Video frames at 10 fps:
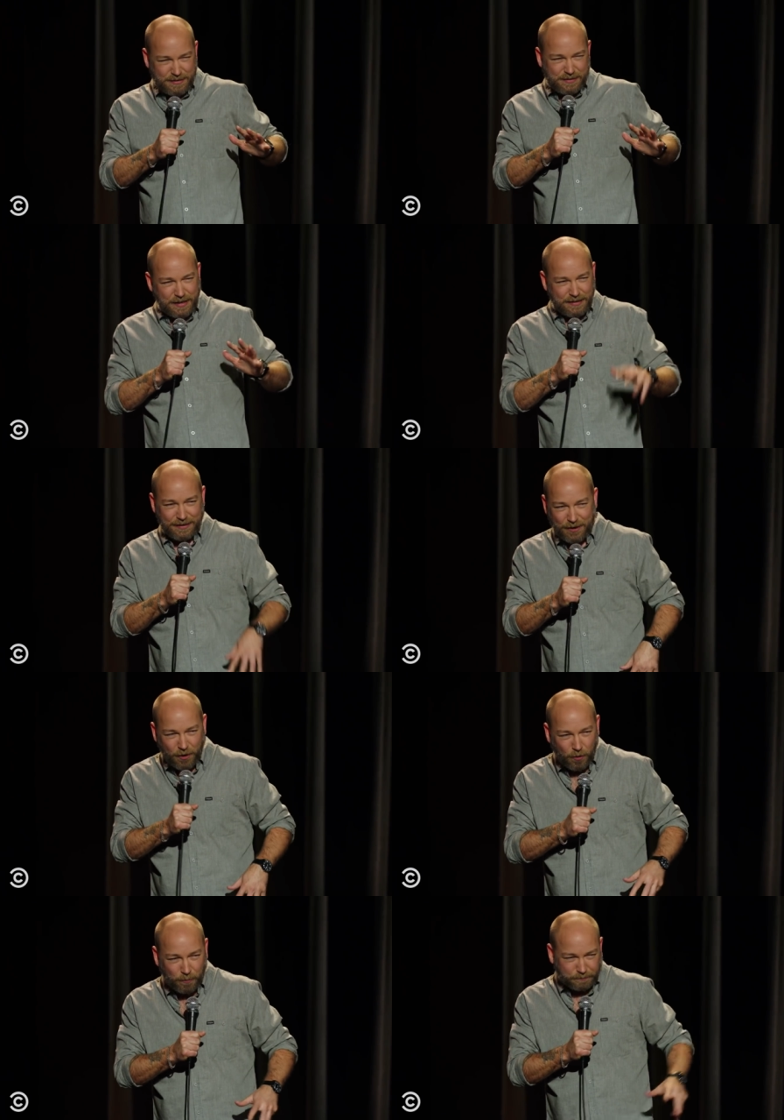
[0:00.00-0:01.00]
sends it
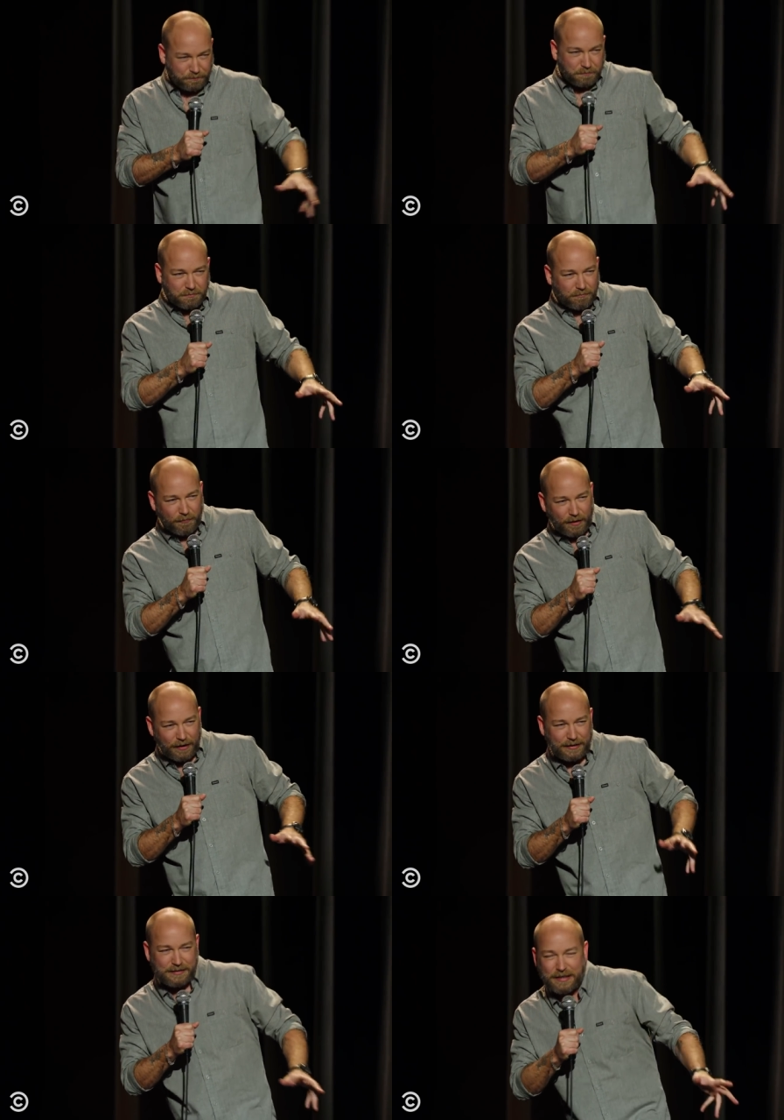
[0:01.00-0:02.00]
home.
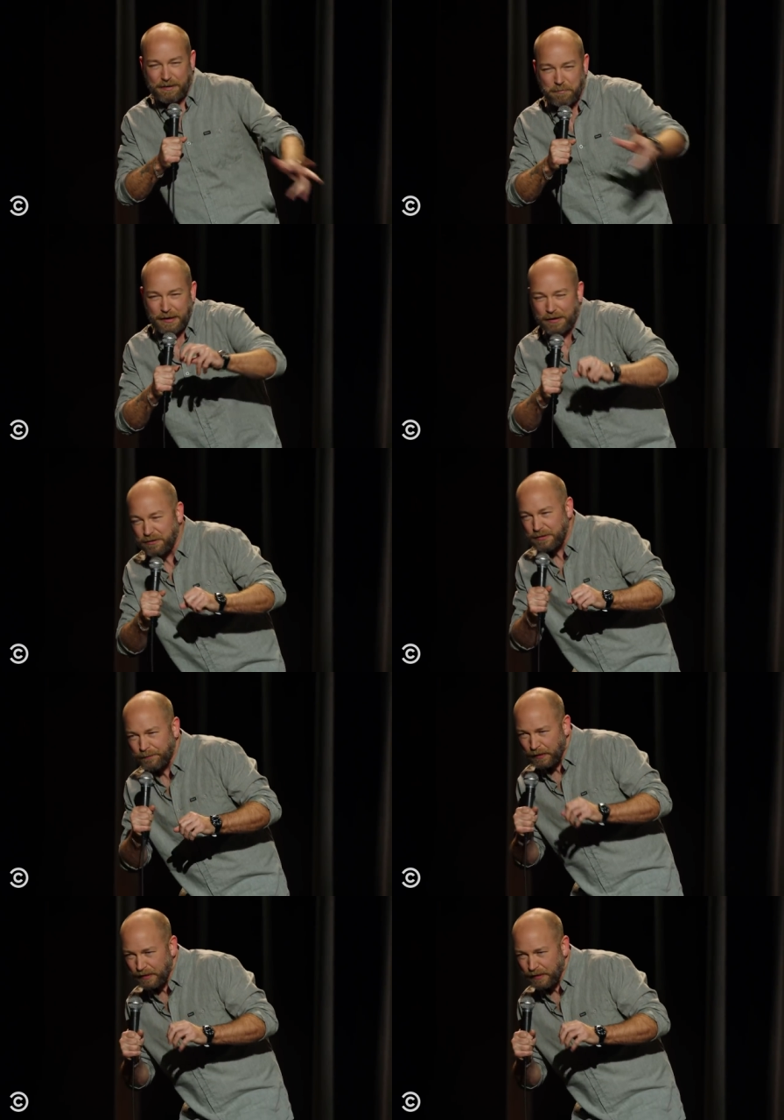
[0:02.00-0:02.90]
And he's got everybody goes,